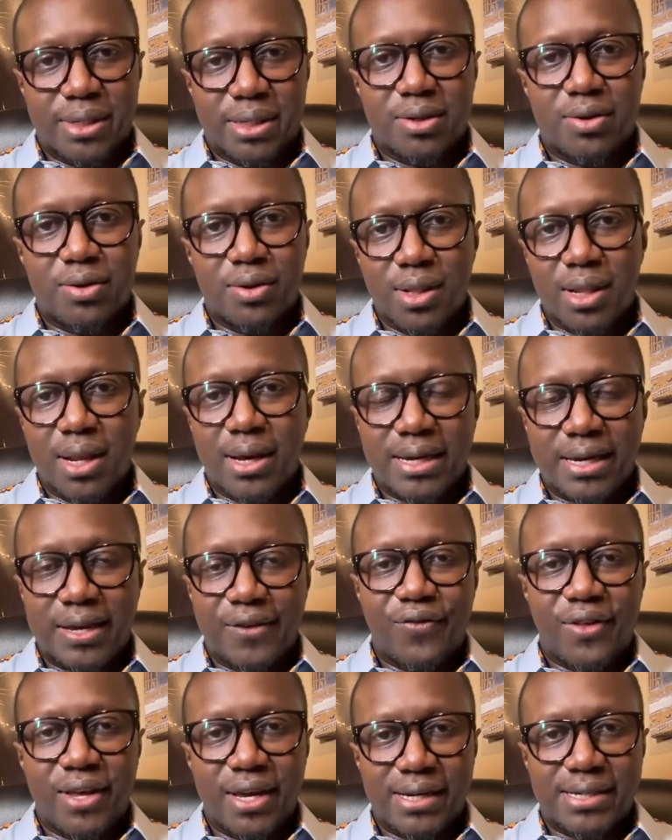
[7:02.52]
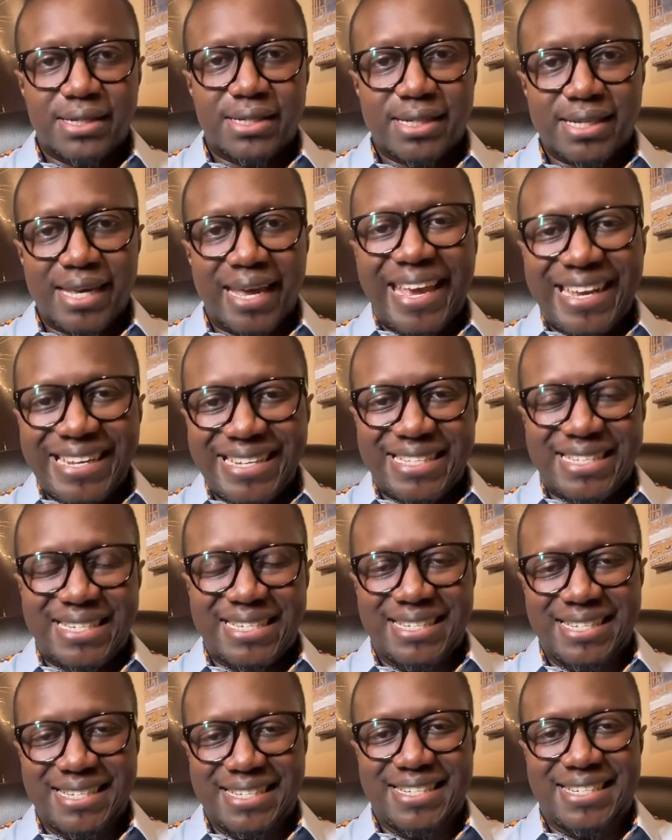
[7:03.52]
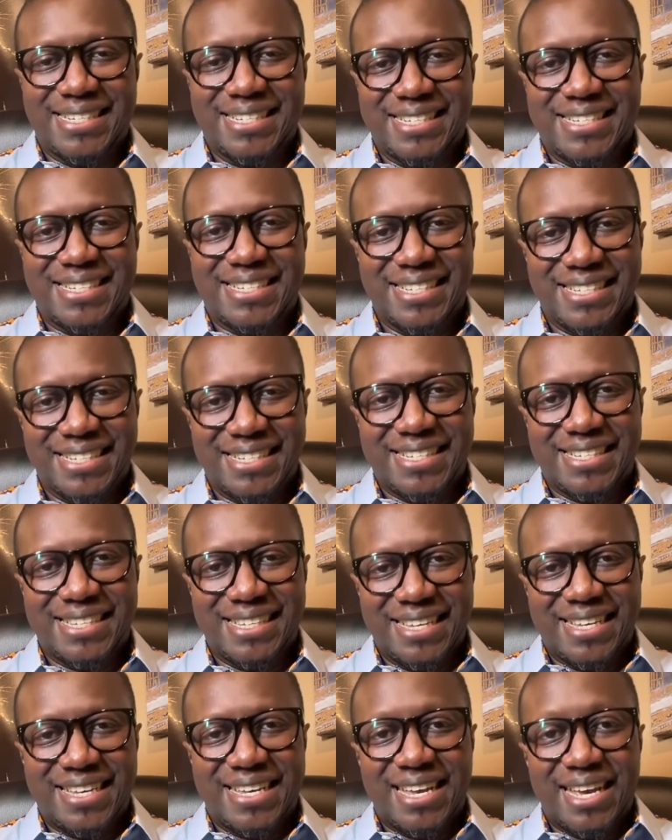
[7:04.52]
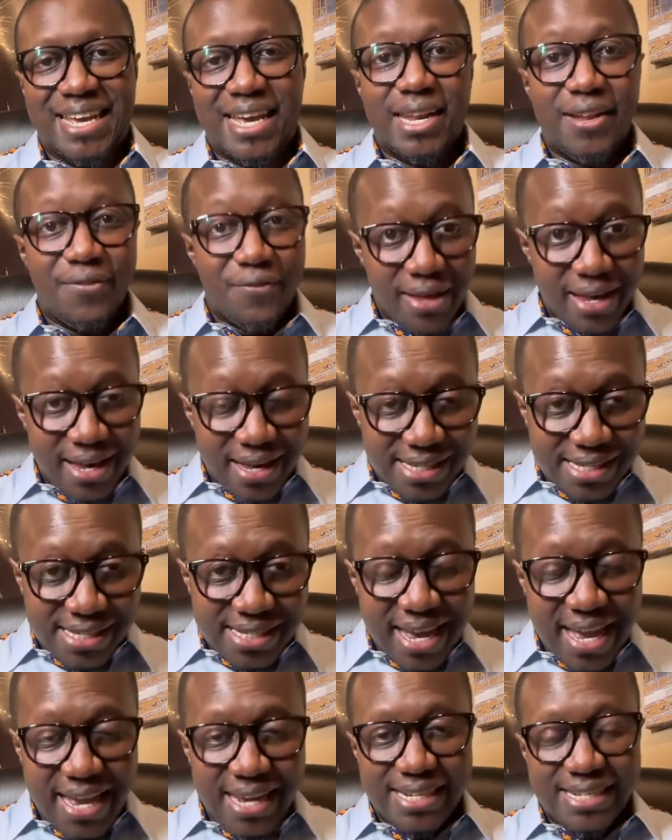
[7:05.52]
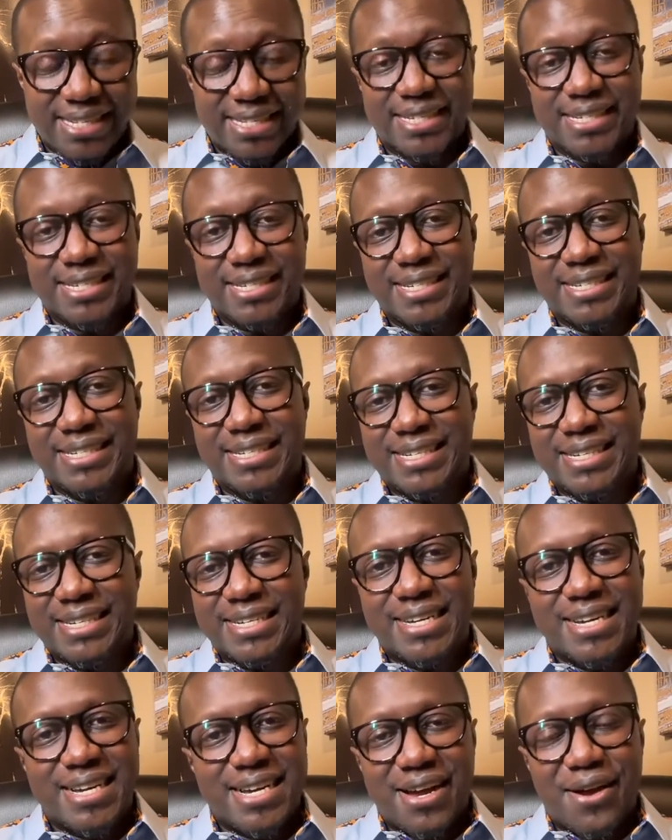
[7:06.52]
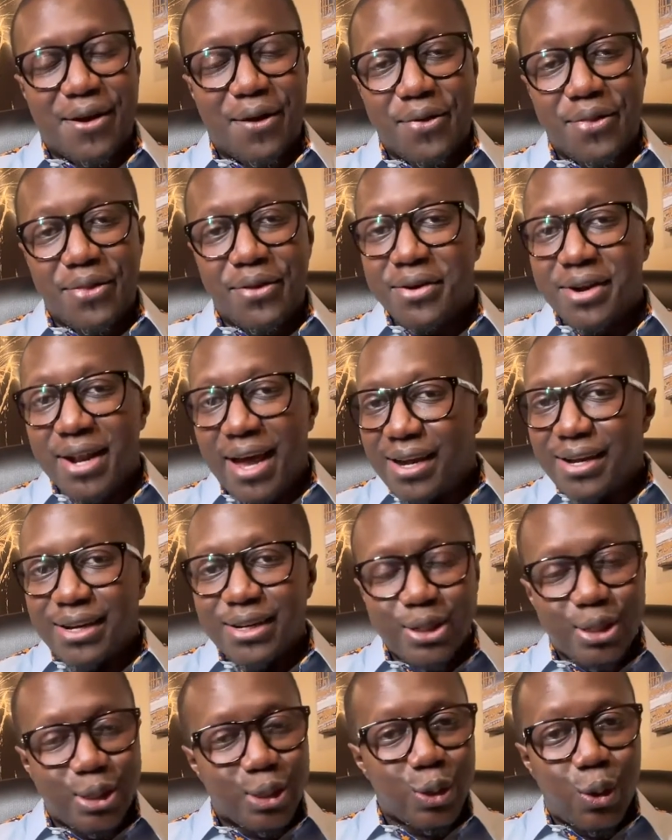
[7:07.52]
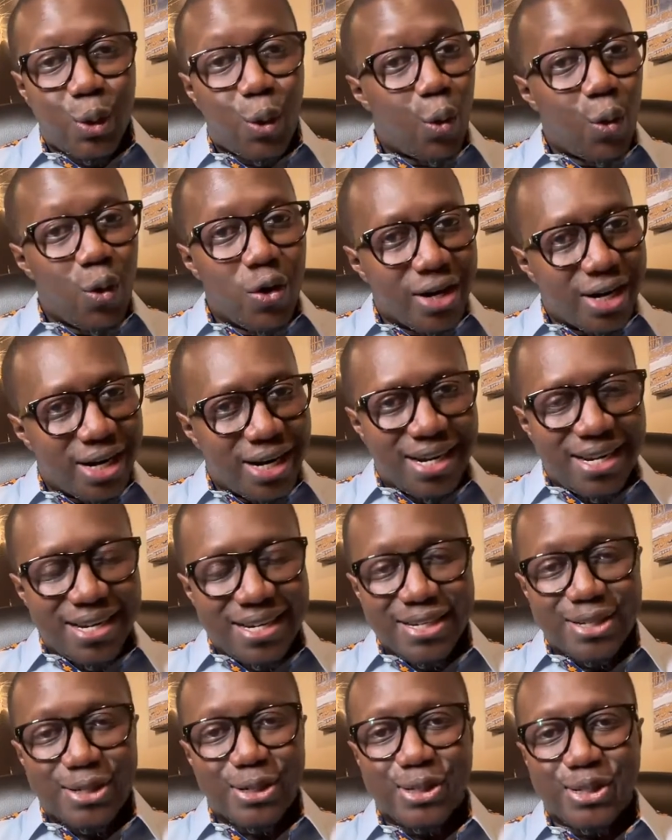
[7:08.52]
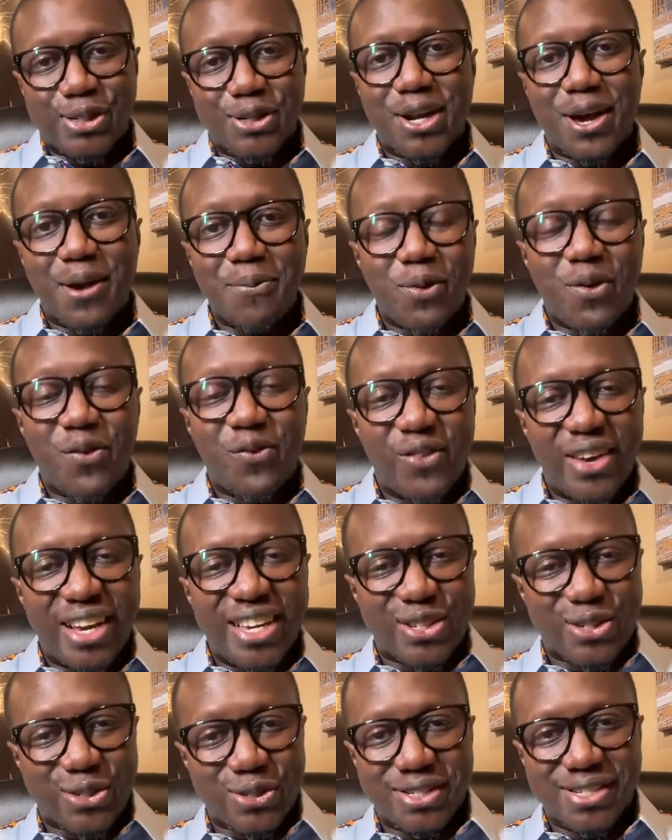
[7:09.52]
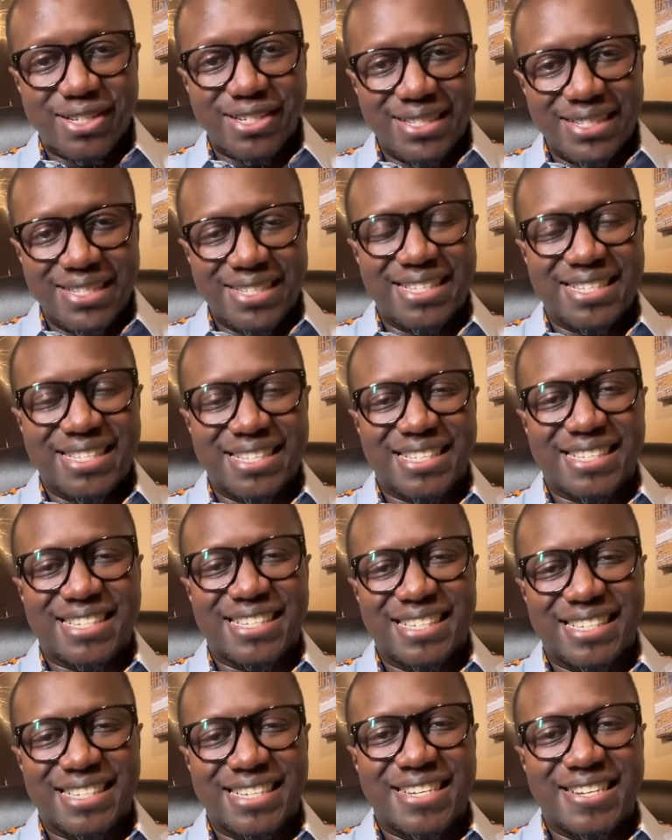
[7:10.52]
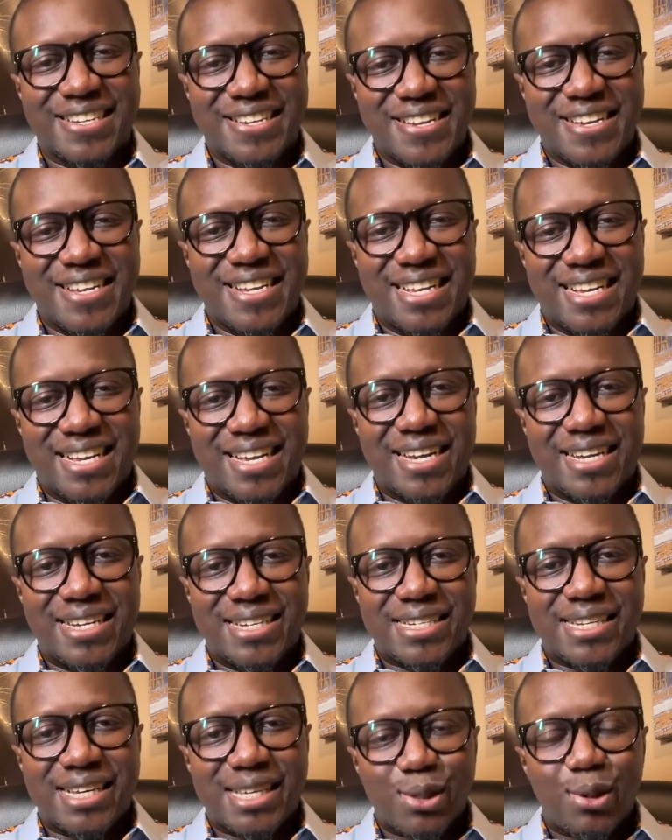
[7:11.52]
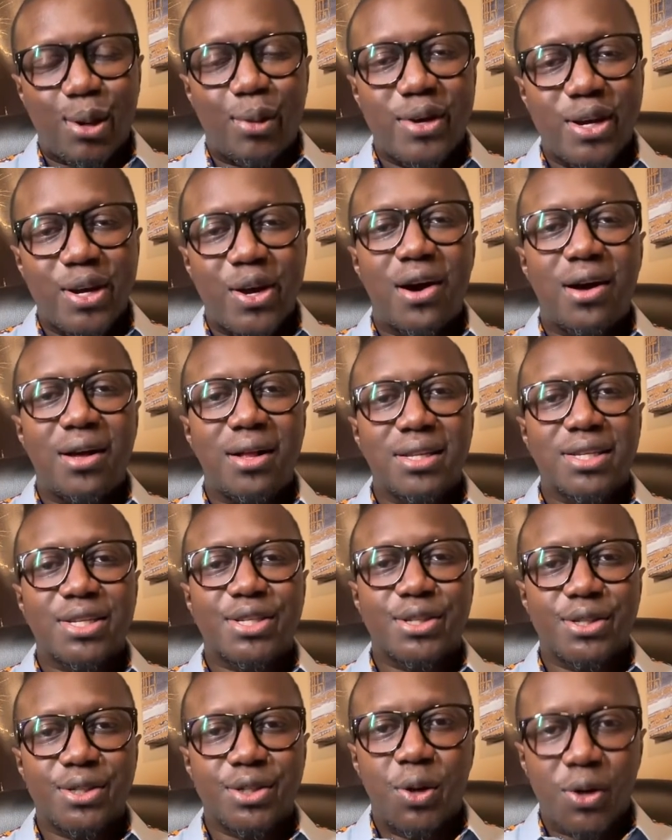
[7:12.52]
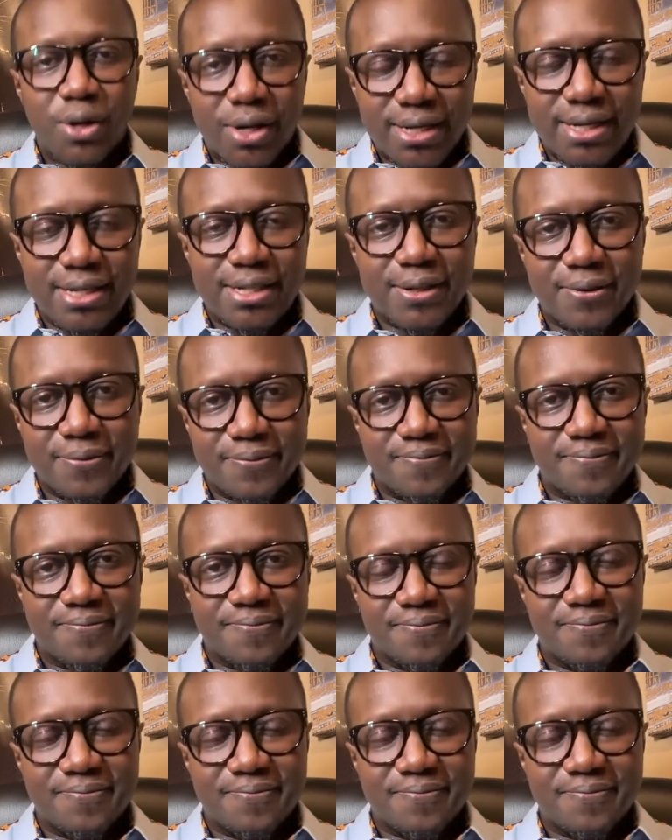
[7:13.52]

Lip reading: but good luck if they can skate. And if they can skate, they're not going to score because they're not professionals. And that's what we call tokenism.